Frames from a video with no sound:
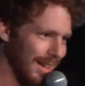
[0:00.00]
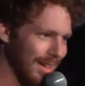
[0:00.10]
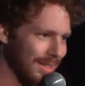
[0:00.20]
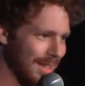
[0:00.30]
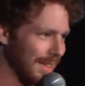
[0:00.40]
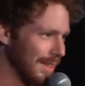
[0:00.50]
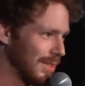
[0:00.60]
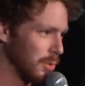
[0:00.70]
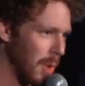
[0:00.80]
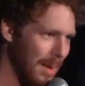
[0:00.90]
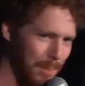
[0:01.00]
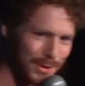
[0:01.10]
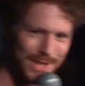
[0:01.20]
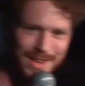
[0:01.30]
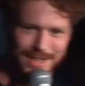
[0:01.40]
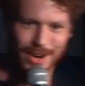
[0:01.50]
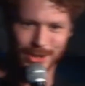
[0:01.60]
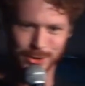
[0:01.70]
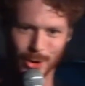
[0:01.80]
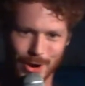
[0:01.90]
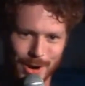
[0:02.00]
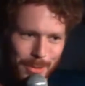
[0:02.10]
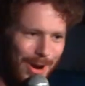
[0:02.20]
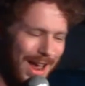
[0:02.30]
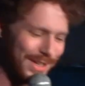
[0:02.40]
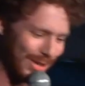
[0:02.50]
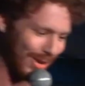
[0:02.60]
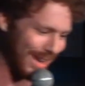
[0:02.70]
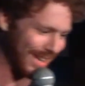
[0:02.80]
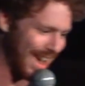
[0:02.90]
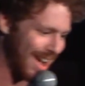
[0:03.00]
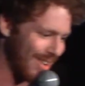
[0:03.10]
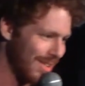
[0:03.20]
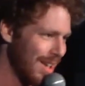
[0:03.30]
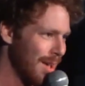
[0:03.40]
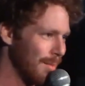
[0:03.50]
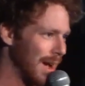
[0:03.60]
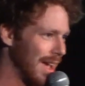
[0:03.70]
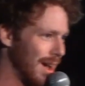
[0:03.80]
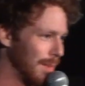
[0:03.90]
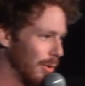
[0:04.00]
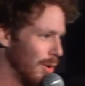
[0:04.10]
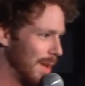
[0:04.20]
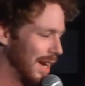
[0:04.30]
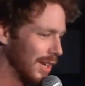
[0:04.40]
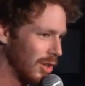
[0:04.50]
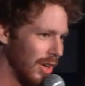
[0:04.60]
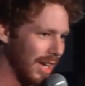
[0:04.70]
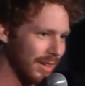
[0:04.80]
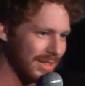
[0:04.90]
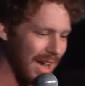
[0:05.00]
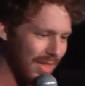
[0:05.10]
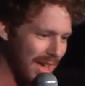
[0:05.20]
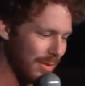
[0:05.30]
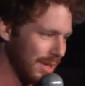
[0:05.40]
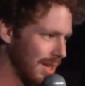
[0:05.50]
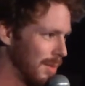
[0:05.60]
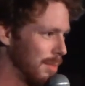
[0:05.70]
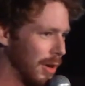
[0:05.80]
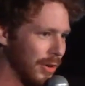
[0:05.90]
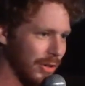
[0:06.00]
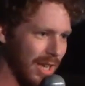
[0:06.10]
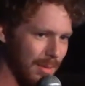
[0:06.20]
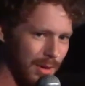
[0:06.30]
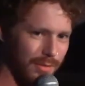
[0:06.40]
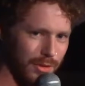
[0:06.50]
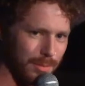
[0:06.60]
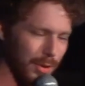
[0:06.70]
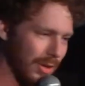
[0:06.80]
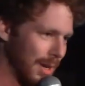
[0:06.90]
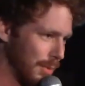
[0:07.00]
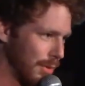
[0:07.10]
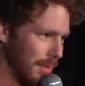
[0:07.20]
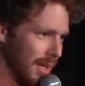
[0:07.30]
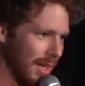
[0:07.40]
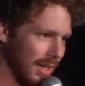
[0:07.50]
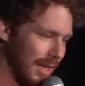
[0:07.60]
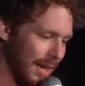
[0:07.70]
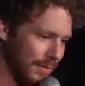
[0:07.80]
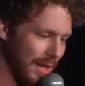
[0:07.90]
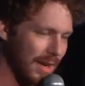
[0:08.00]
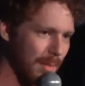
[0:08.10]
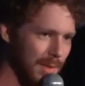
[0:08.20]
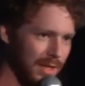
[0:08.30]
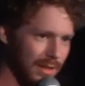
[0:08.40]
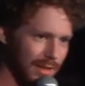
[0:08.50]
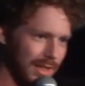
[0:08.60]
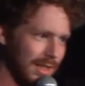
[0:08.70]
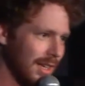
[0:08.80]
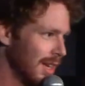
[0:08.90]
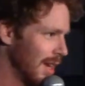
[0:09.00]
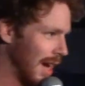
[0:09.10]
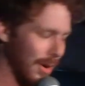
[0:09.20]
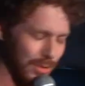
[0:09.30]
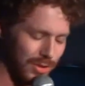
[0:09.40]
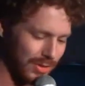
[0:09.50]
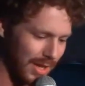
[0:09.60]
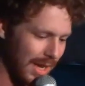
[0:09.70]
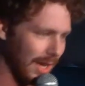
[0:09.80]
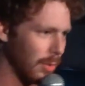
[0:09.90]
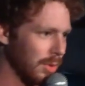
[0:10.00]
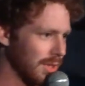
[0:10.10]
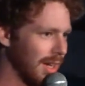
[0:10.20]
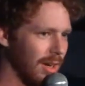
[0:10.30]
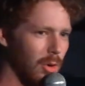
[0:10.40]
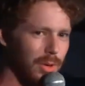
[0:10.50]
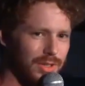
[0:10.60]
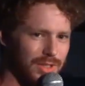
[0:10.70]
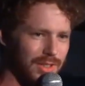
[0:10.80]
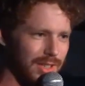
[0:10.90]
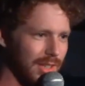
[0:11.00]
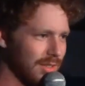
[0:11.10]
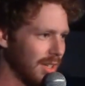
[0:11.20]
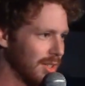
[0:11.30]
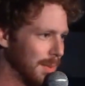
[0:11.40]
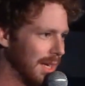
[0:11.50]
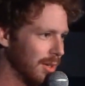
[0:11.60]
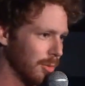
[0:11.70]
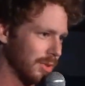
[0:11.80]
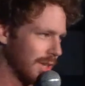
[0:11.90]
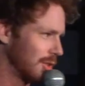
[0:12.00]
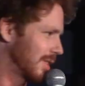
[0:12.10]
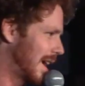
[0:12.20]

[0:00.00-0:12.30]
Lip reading: I was like, this is 1% territory we're entering now. My roommate had gone out of town that weekend. My partner came over, broke up with me, and left. And immediately, I was just like, was I always in a king-size bed, or was I just